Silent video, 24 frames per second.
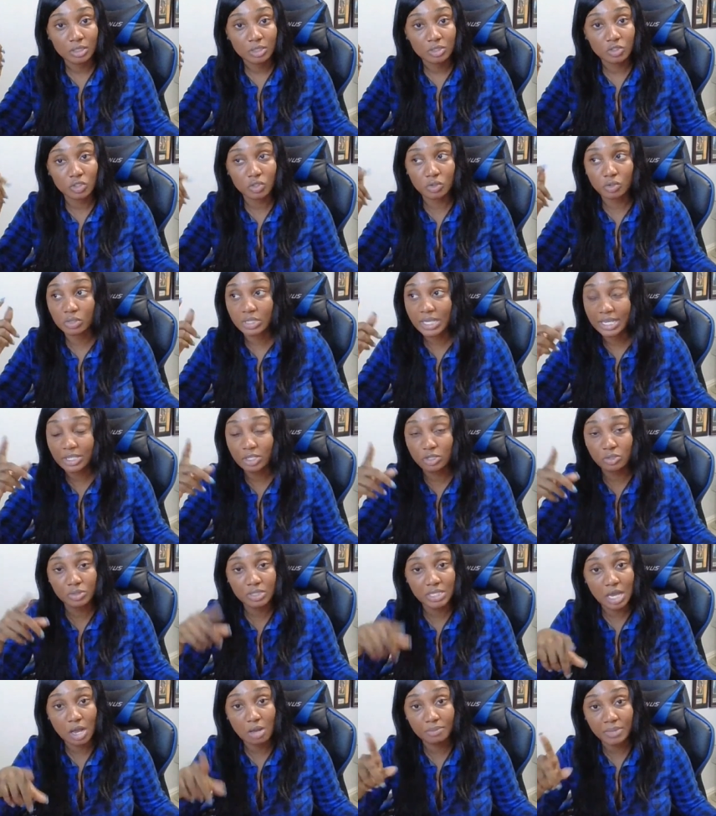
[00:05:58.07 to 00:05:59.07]
Do you, can you
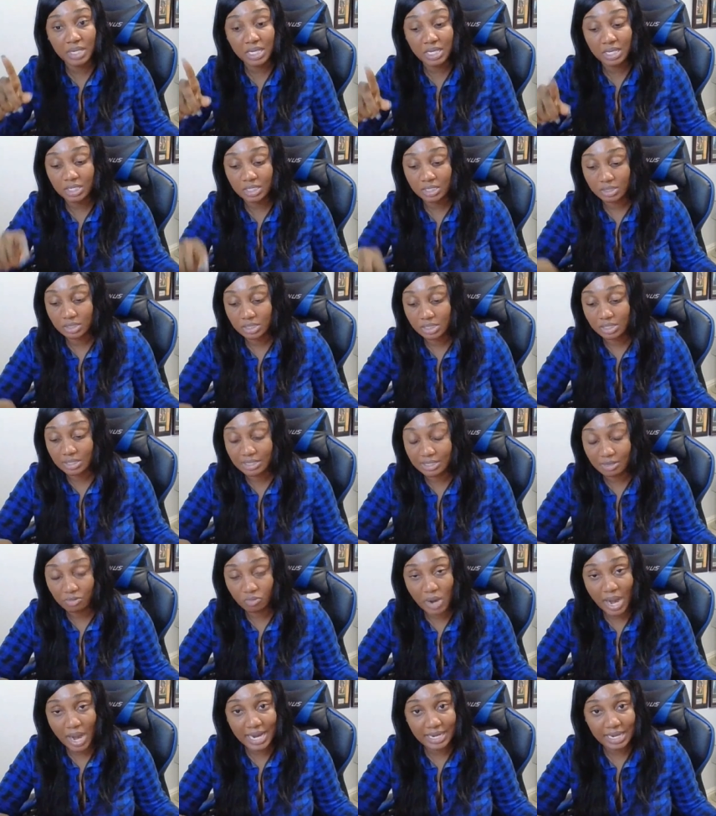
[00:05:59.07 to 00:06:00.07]
tell me
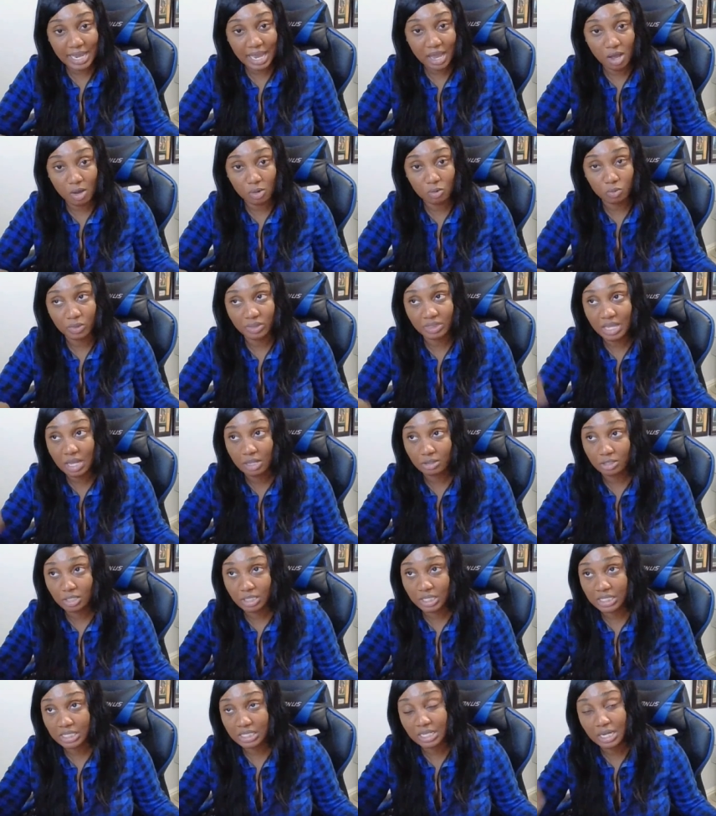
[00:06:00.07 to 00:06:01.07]
right now without
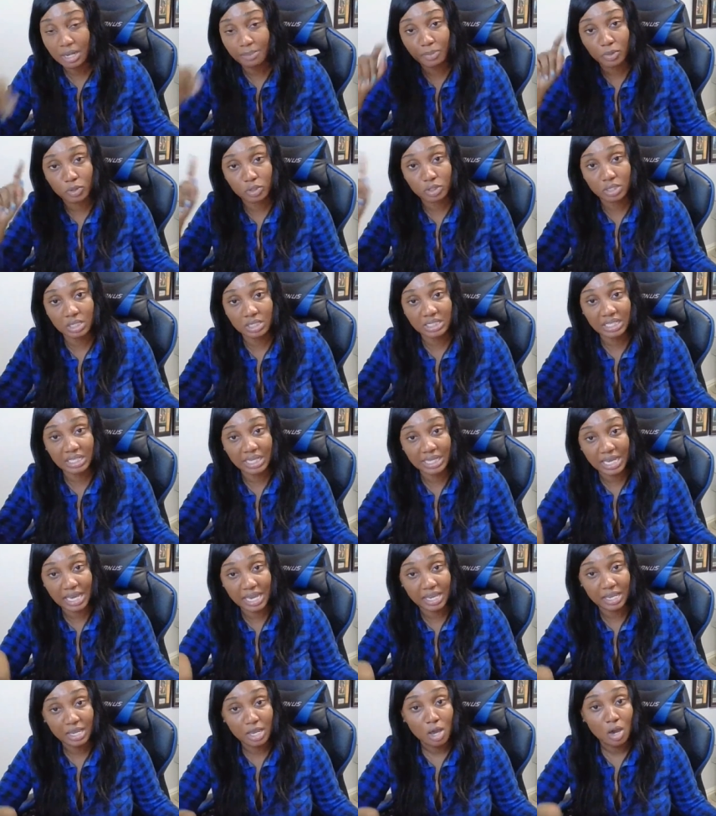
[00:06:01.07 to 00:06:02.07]
looking it up or googling
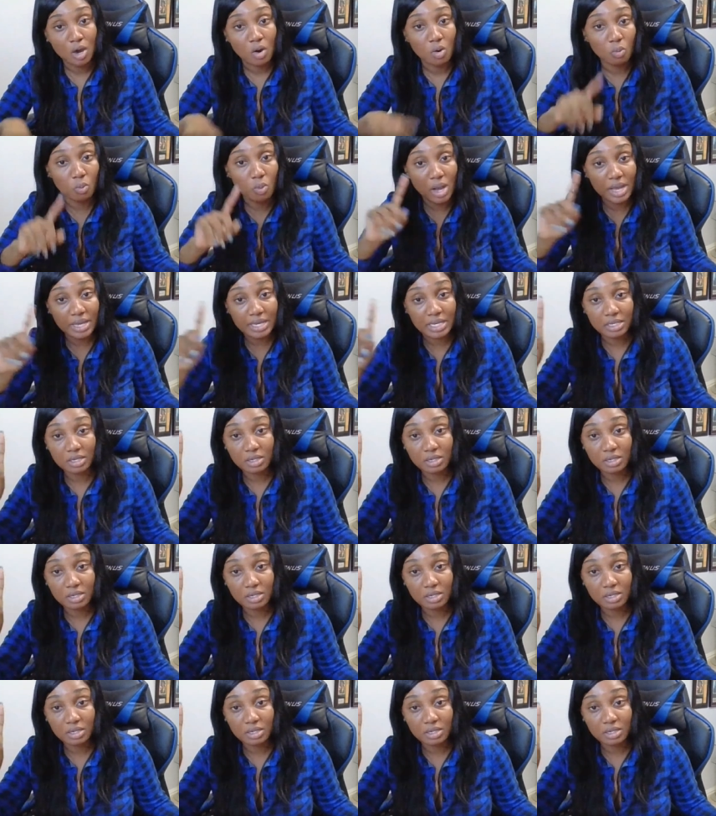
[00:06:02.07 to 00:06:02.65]
it what